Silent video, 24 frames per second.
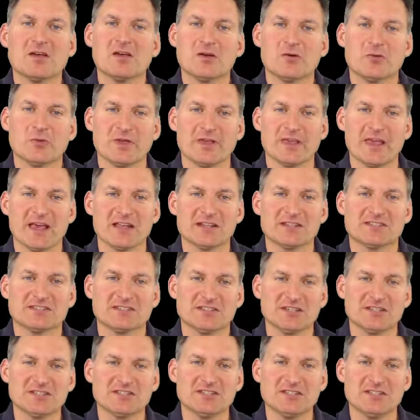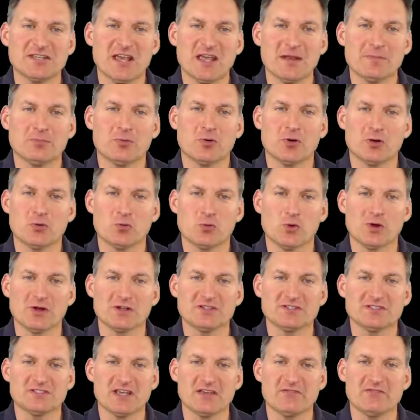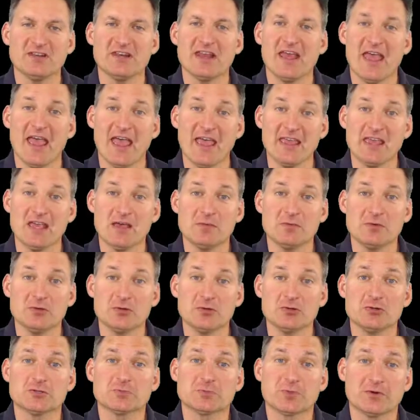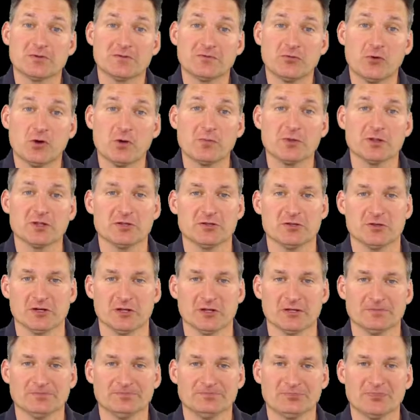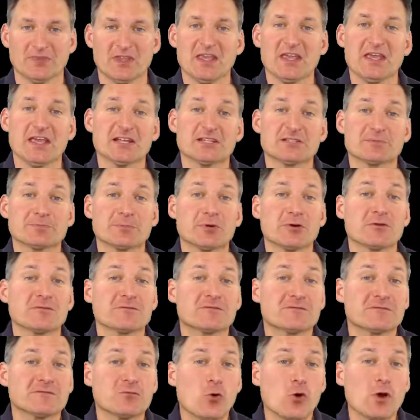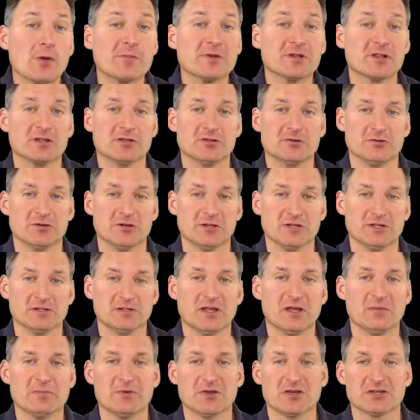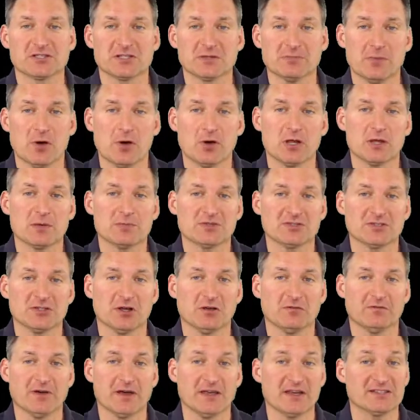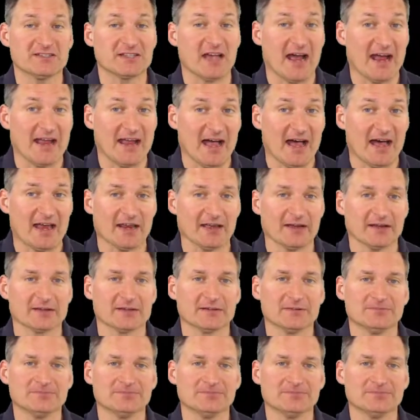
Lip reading: We get 68.17 AMUs per formula unit. It's per formula unit because ammonium sulfide is ionic.